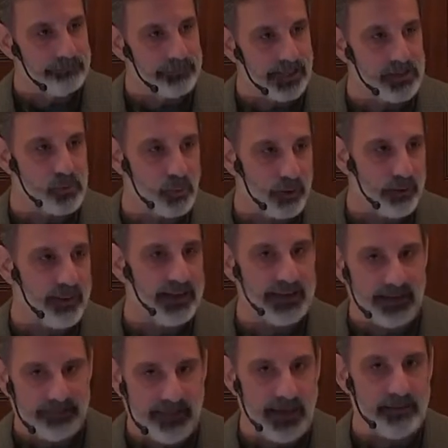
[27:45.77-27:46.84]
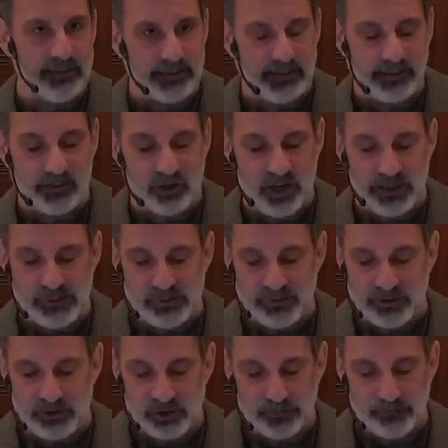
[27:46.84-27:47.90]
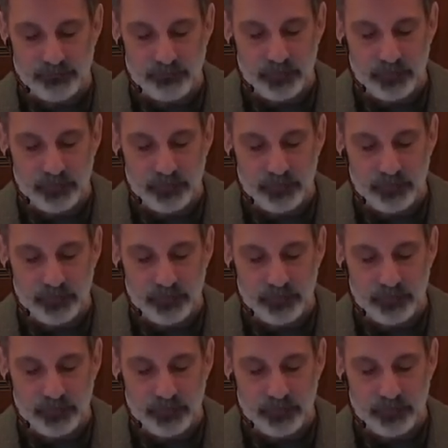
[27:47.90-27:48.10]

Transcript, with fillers: That's where they get that in the King James Version.